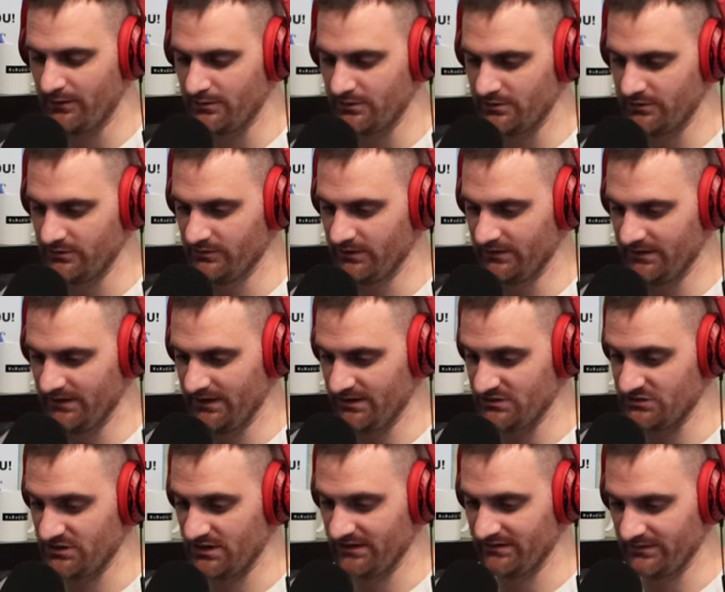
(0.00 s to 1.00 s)
you're looking
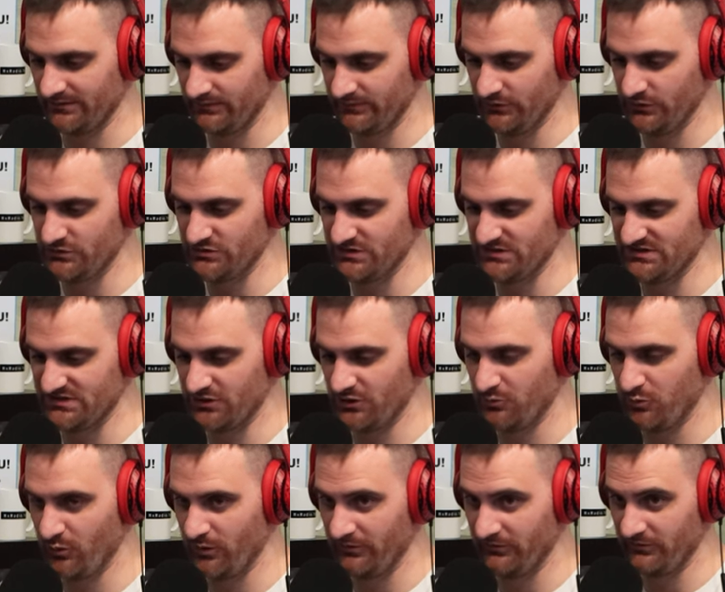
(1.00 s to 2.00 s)
at strengths of usually
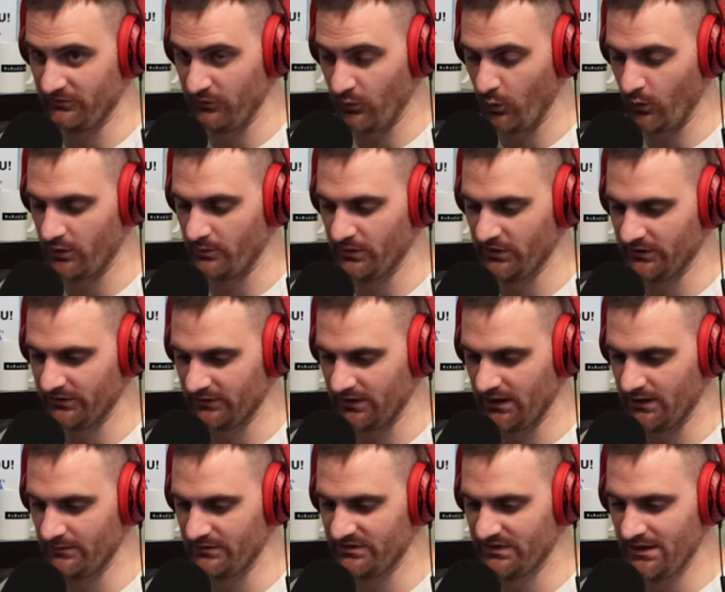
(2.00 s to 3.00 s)
0.4
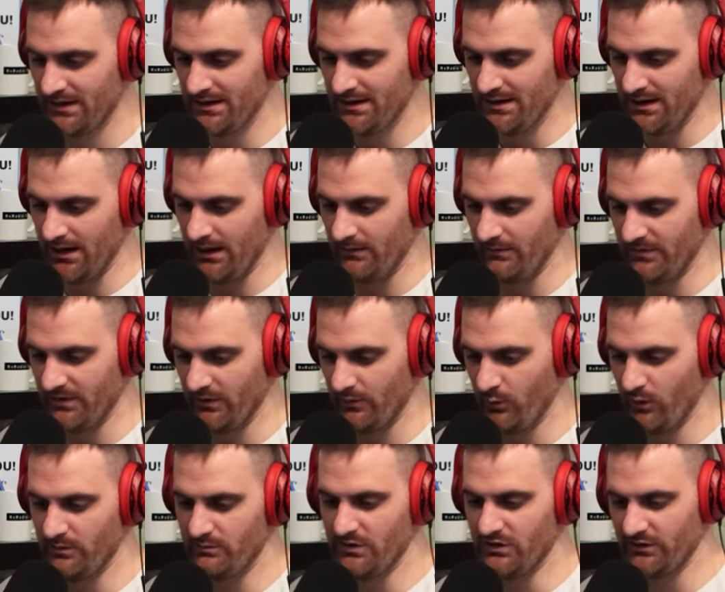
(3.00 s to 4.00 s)
milligrams. Uh, the
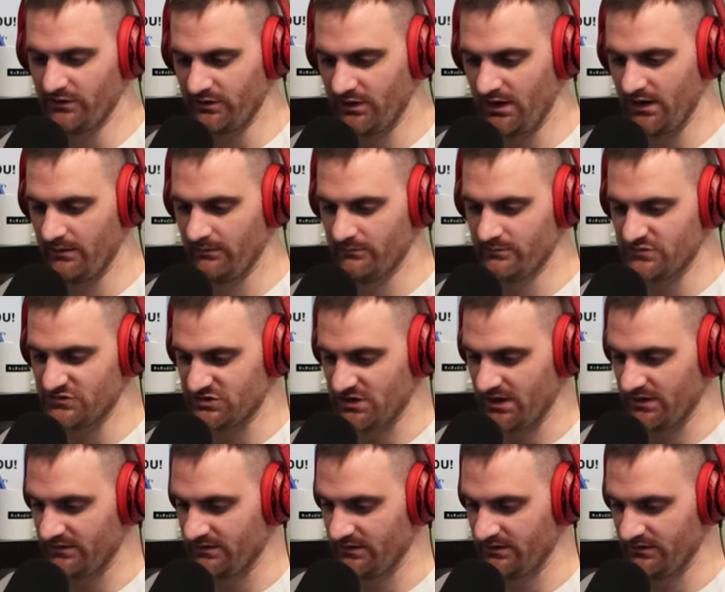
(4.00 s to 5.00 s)
one milligram
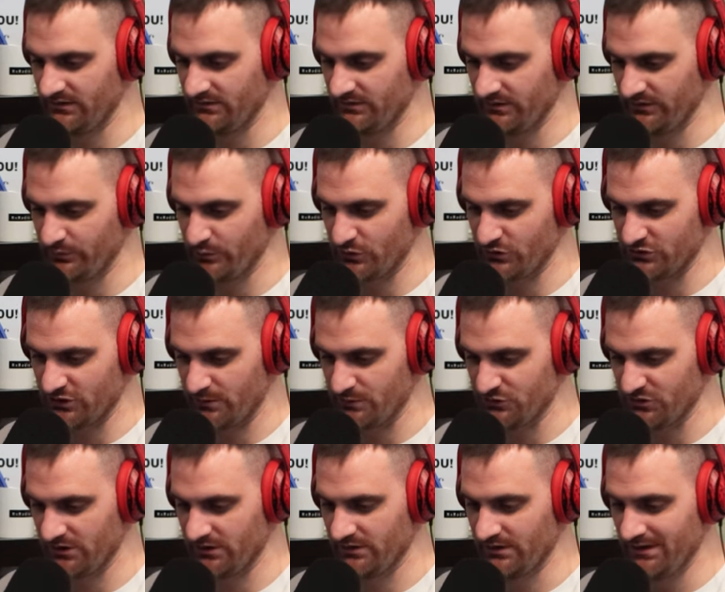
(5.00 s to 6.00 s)
strength is, is
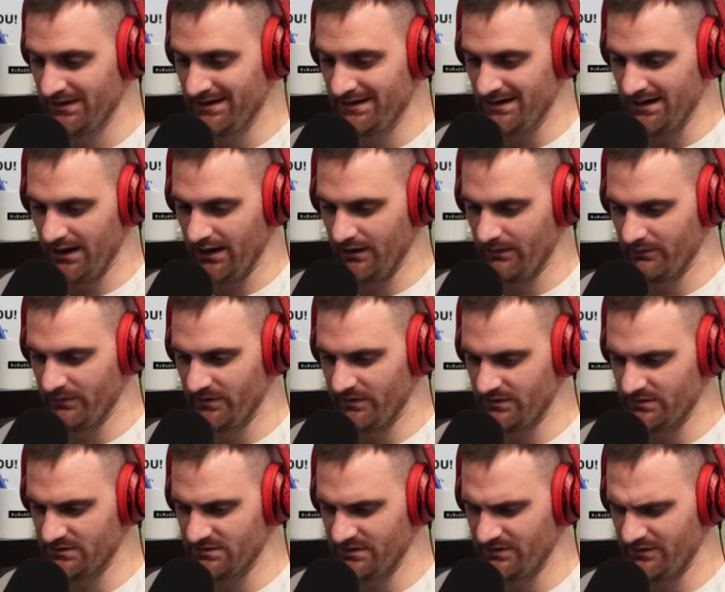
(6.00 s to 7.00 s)
prescription. Uh,
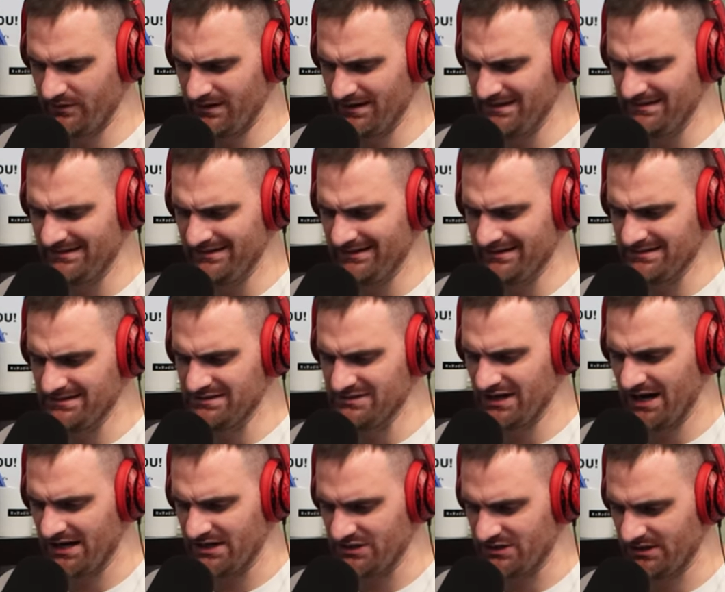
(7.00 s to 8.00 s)
there there is an
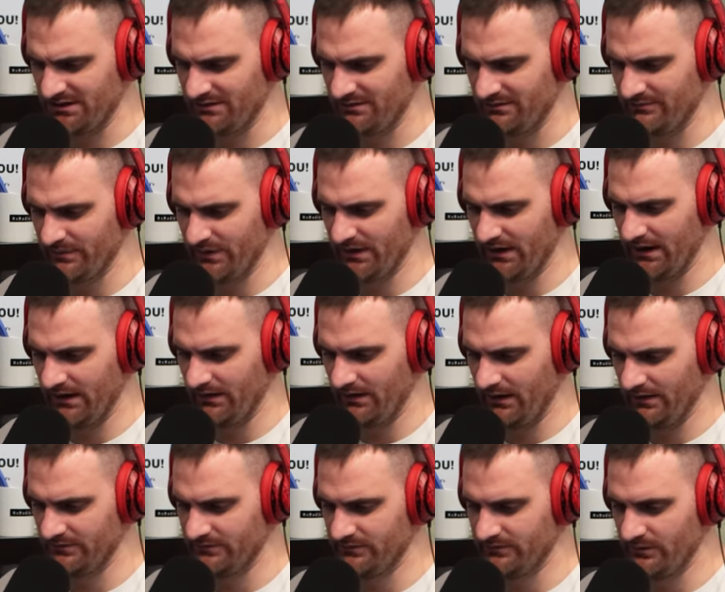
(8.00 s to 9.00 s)
injection, but
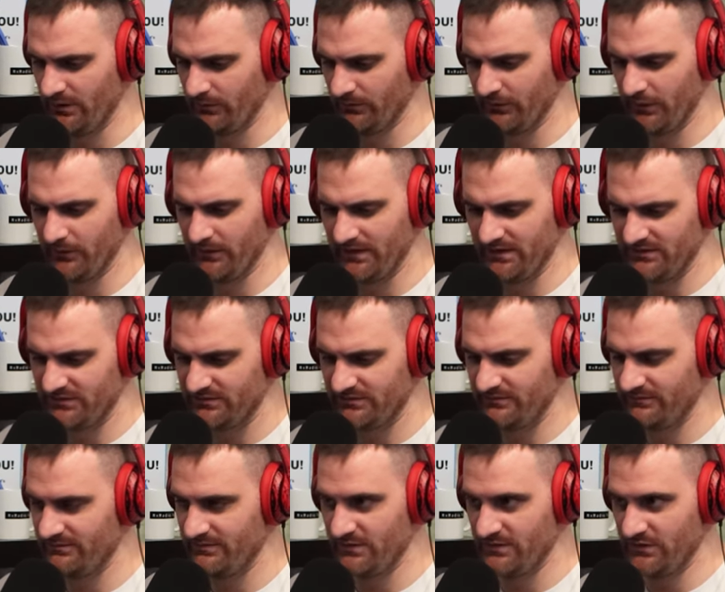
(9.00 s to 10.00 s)
I, I don't know that it's
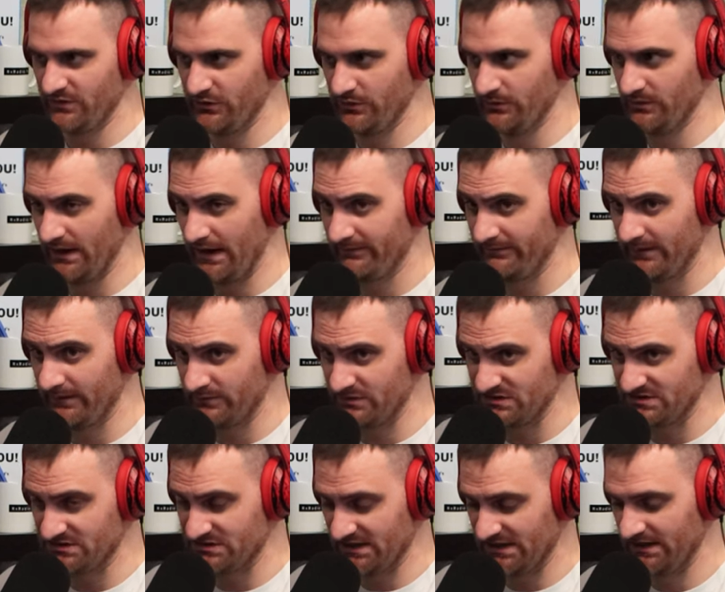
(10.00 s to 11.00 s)
you, I've never
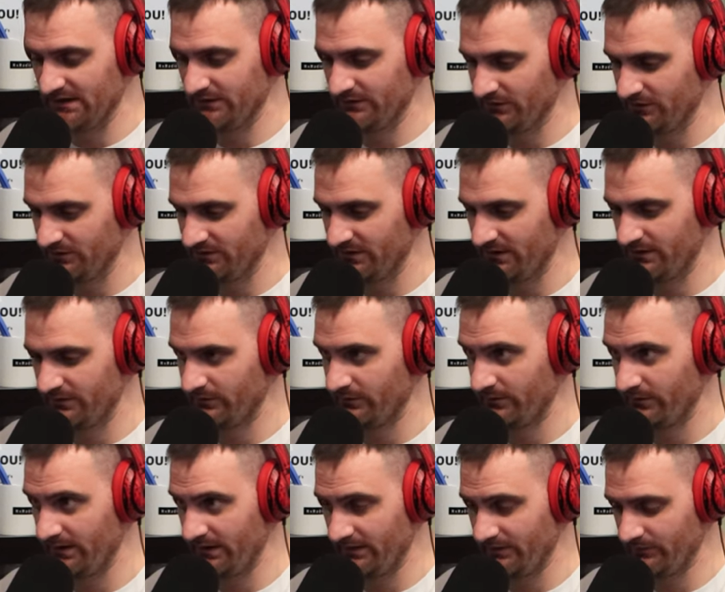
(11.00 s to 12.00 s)
seen it used. I don't
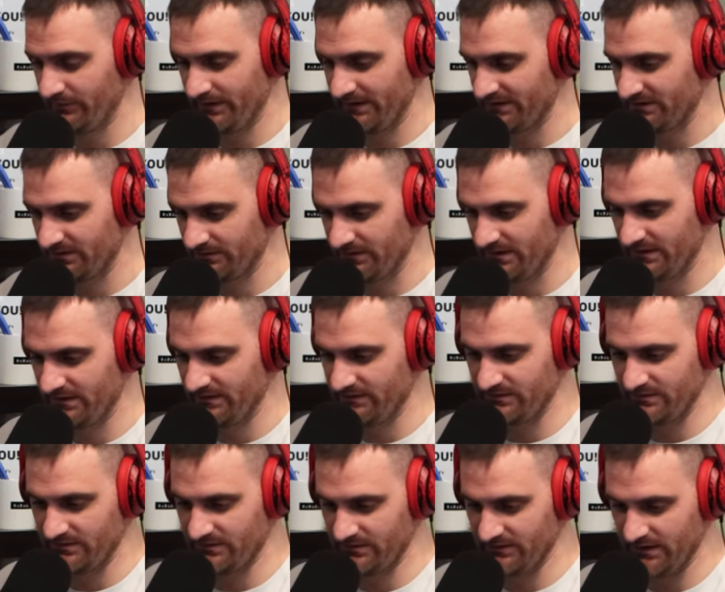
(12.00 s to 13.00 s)
know. I don't think it's something
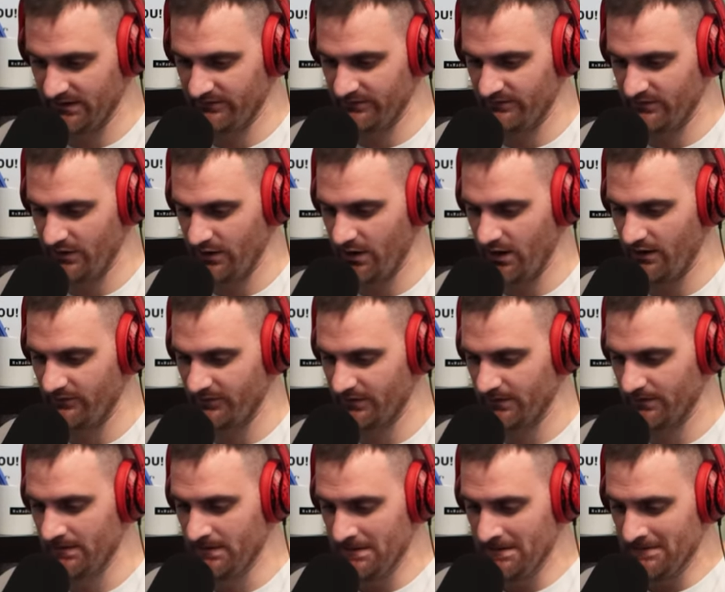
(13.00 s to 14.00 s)
that's given very
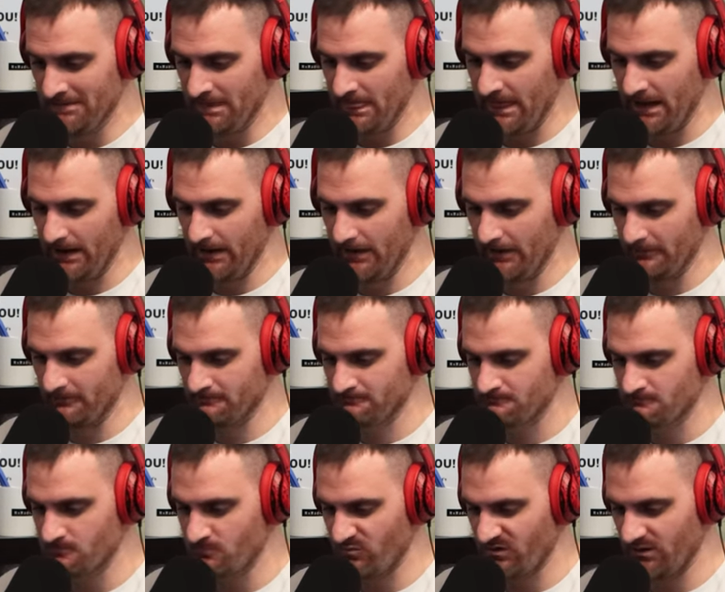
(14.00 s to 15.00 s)
often. Um,
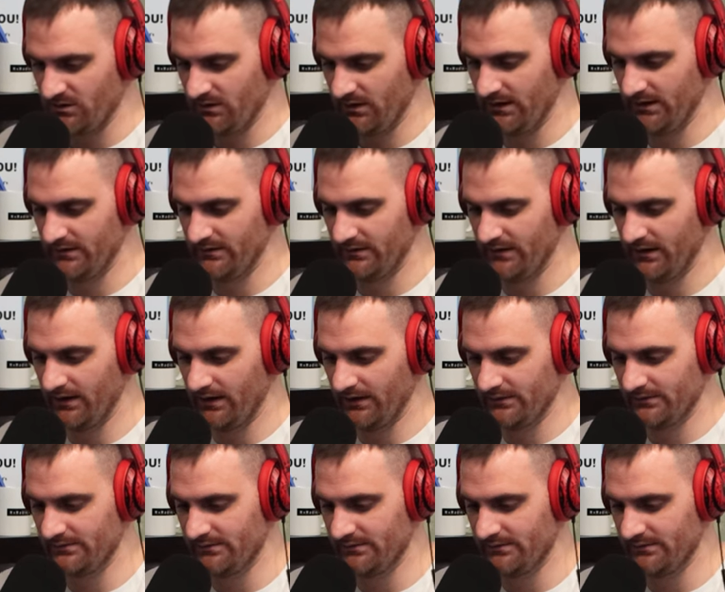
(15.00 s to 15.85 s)
and uh,